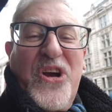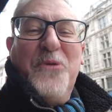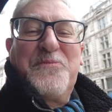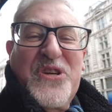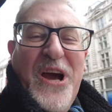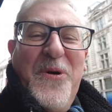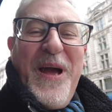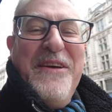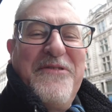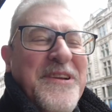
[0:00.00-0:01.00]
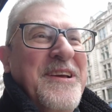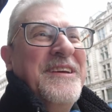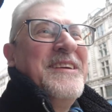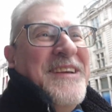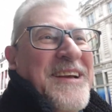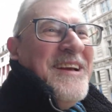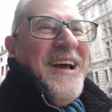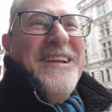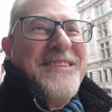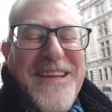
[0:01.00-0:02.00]
Cop Lawrence. Show Heaven
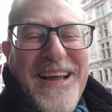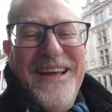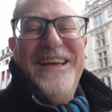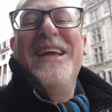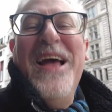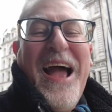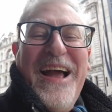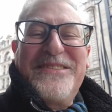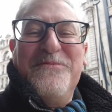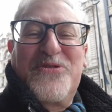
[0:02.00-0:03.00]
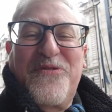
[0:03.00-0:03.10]
and Adam's